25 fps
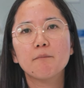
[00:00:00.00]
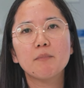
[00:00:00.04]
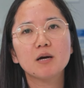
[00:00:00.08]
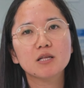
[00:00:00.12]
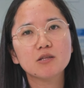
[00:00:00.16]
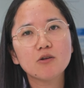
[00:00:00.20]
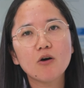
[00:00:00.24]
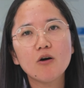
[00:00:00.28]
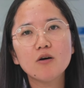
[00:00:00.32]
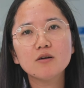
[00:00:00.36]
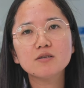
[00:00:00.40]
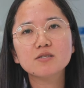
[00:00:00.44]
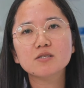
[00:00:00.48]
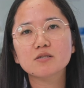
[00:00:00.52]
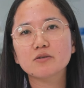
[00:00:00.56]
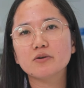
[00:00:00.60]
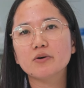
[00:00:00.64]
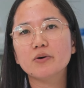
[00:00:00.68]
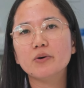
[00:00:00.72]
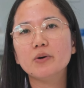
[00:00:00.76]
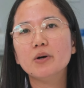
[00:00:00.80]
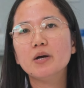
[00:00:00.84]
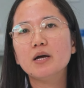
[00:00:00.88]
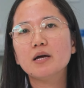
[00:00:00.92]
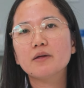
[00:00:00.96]
but
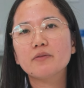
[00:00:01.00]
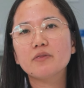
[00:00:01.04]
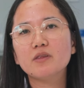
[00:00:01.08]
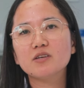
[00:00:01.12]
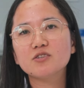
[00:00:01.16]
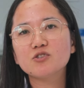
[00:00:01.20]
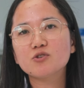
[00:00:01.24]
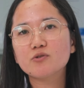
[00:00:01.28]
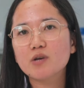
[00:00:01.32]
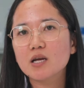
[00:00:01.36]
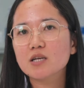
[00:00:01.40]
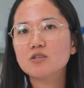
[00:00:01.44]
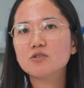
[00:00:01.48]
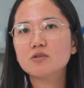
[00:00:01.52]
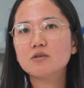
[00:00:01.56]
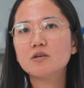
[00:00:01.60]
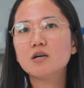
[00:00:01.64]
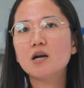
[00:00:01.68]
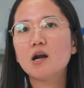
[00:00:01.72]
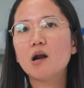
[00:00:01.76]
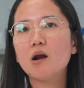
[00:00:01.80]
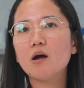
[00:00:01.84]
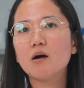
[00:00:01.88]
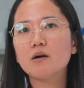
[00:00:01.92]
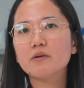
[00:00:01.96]
also the
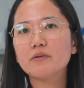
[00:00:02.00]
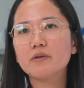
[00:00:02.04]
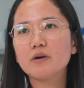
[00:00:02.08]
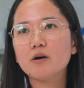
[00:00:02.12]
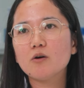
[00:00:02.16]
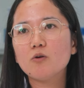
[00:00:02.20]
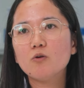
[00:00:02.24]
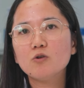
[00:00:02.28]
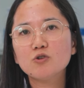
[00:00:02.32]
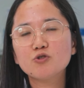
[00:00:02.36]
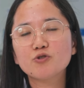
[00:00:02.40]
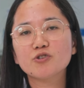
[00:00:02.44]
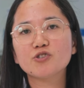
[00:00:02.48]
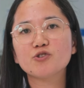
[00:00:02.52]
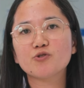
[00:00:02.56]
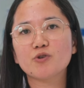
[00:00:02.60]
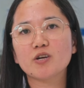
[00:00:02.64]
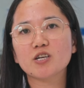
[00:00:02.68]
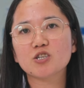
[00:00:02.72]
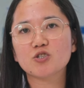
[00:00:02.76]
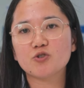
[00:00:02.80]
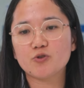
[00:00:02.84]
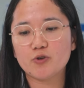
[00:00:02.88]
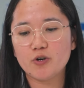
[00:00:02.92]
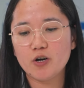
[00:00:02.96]
structure,
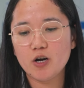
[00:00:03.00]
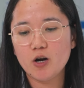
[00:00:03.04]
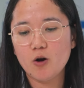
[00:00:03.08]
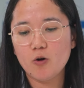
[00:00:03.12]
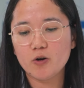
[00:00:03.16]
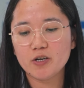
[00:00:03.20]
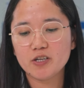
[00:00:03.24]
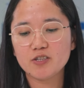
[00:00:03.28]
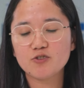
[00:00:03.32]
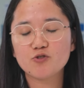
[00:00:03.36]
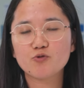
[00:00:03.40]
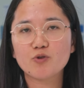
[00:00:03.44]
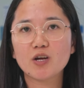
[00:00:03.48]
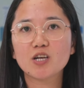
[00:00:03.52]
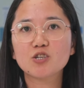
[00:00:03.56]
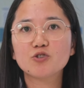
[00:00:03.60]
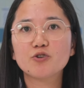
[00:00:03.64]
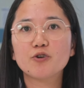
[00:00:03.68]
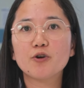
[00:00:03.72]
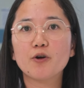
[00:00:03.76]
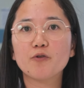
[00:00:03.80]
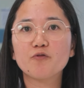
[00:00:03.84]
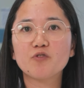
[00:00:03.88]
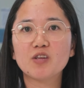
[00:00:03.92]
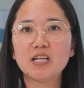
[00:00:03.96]
ultrastructure, or the
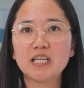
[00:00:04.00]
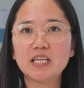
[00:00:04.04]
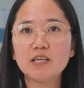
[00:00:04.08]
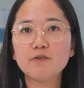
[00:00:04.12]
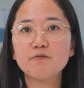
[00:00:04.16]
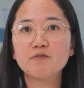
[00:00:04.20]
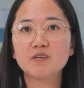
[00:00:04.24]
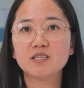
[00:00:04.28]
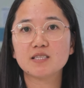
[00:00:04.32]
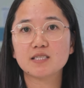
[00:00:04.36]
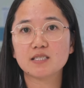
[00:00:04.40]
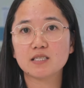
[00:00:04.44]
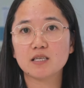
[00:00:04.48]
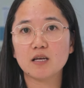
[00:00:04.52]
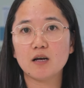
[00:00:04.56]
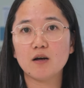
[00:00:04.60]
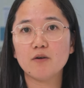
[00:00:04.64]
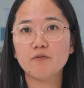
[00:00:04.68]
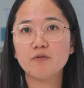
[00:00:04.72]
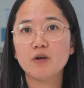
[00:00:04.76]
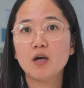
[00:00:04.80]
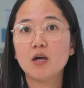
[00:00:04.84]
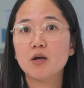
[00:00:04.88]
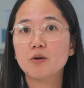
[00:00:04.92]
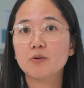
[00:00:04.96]
structure of the leaf
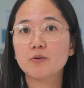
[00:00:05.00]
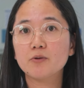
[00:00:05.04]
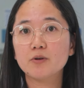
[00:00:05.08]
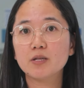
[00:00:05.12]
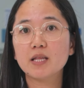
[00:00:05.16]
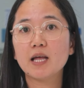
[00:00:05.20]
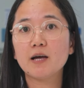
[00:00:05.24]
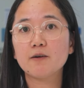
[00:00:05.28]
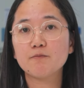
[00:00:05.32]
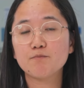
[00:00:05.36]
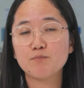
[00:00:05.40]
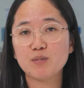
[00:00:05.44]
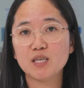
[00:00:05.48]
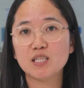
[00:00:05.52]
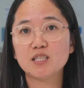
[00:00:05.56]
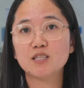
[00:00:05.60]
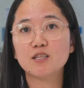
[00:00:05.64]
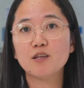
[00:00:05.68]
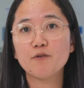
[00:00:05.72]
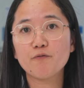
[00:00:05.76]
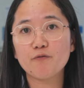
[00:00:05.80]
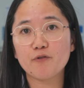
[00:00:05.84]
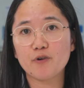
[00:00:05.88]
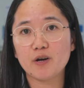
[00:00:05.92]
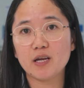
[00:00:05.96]
itself could have been
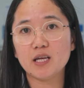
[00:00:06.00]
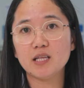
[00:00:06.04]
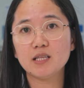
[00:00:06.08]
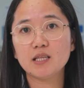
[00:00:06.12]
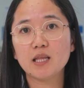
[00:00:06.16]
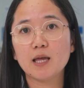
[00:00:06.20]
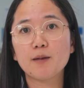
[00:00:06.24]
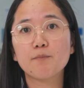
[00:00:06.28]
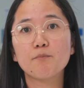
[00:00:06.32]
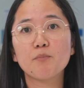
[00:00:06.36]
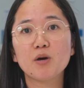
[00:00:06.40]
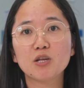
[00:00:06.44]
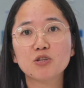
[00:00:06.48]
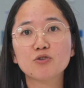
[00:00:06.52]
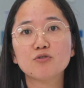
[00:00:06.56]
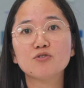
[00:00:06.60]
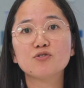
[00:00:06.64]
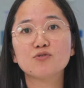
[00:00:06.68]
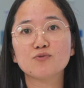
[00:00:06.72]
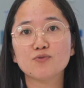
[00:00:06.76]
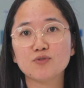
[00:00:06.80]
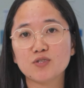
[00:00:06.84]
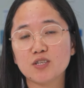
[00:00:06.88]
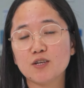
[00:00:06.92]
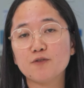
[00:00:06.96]
different and better
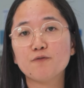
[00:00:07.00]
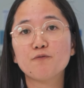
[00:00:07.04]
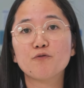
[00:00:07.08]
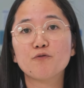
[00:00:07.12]
suited